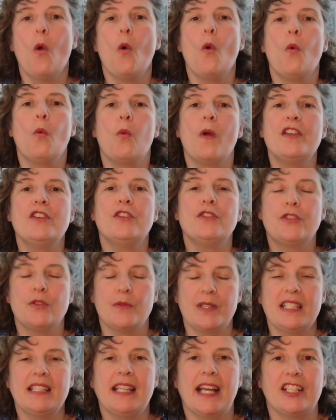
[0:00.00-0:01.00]
When you're
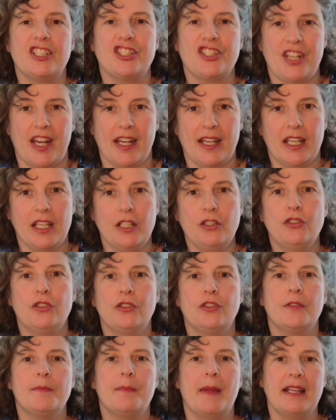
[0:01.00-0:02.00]
doing that check-in, you
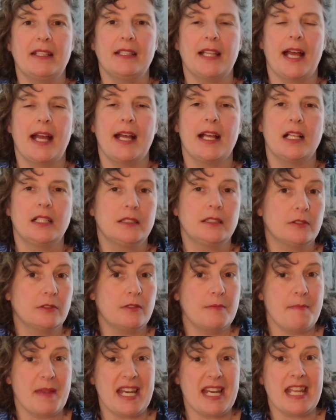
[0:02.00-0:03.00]
should make that a little
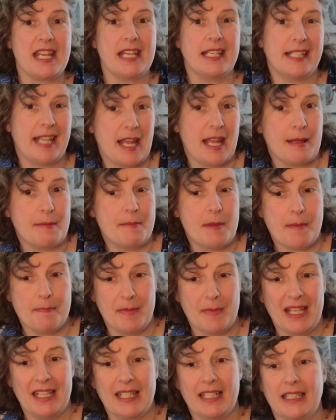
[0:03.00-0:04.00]
mini team
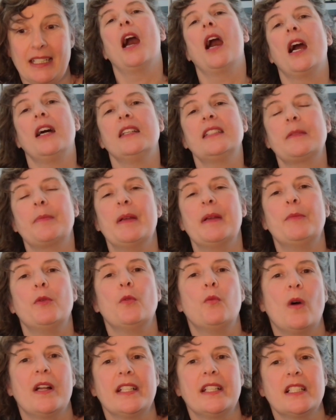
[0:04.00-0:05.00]
meeting. Ask people
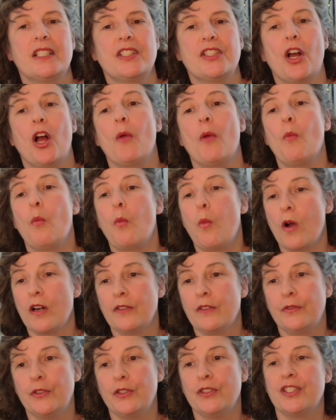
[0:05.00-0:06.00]
one at a time, what
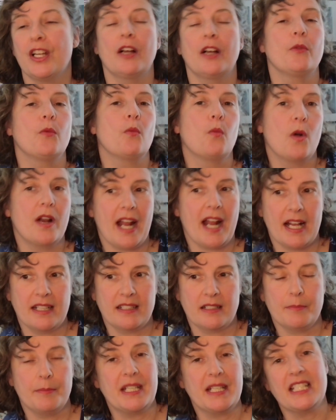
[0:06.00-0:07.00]
have you done? What
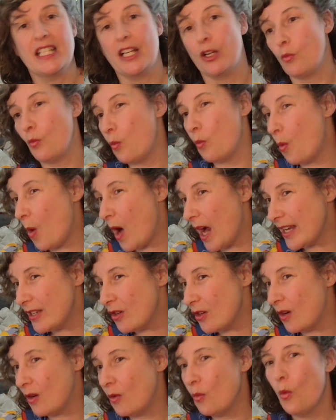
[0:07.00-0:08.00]
hasn't been done? Why
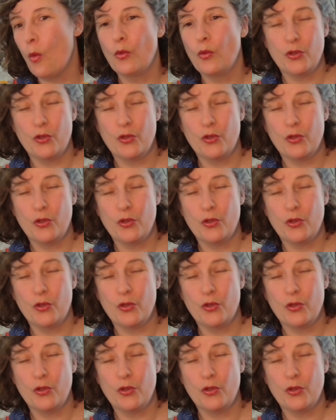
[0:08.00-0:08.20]
not?